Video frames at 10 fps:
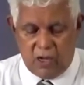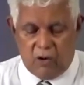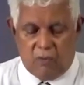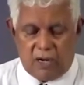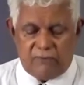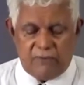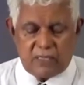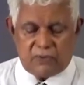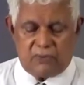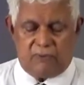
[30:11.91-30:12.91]
What
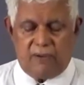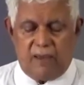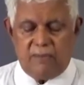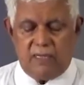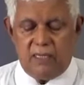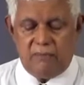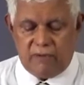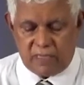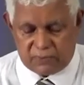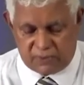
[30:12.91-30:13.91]
works for family
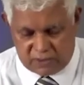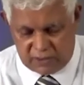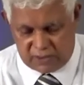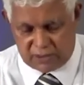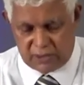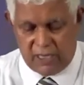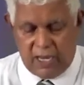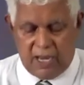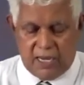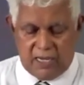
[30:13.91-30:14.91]
works for church.
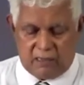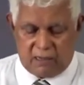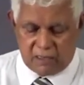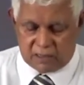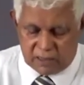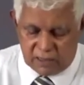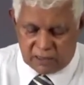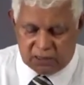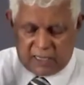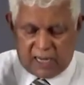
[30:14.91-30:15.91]
Here are
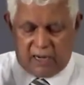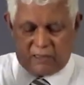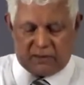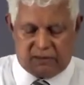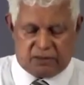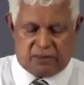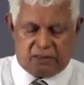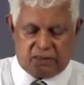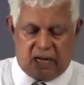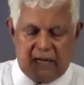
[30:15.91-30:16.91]
six
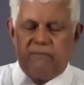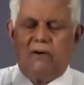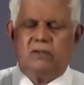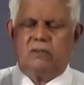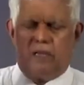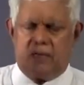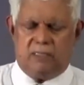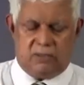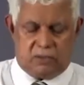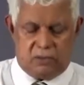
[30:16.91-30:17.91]
characteristics I want to get
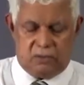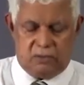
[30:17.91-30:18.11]
into.